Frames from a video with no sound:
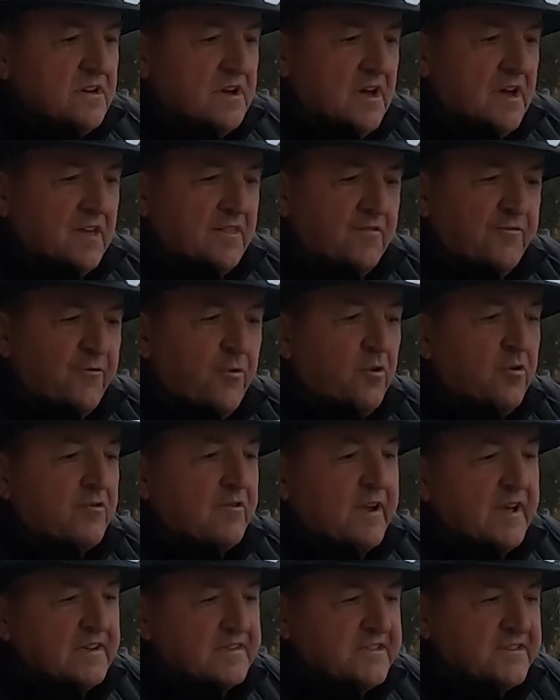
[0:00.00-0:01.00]
The
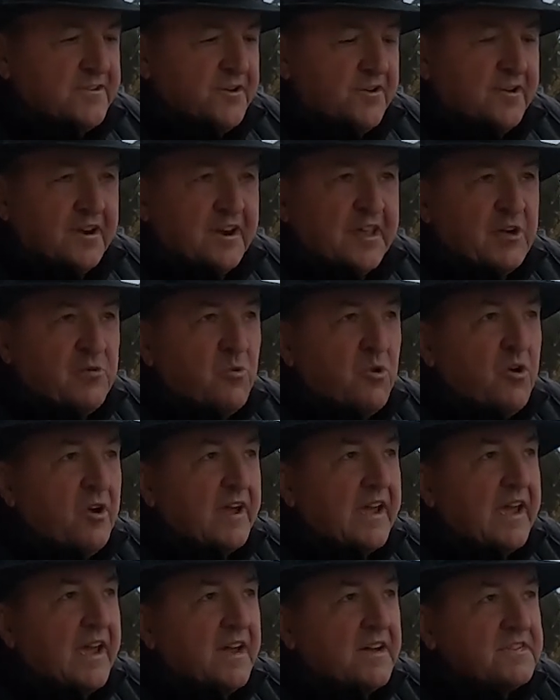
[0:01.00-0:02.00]
foreground's certainly working.